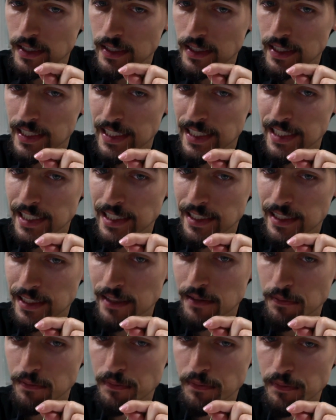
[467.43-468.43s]
like this,
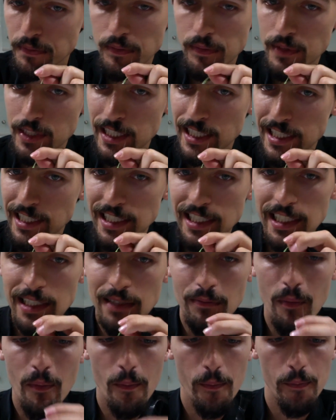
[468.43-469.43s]
tighten it
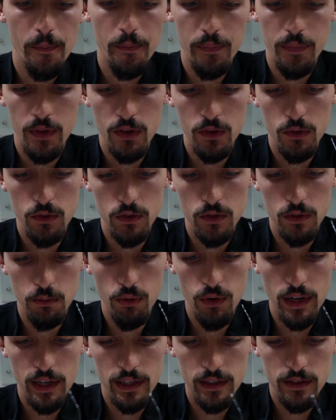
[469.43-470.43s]
up. The
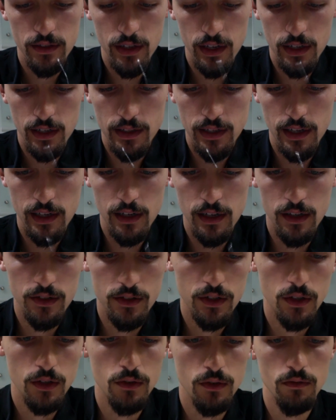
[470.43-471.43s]
braid's kind of tight on
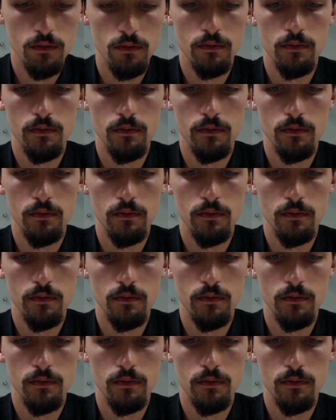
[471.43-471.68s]
its own.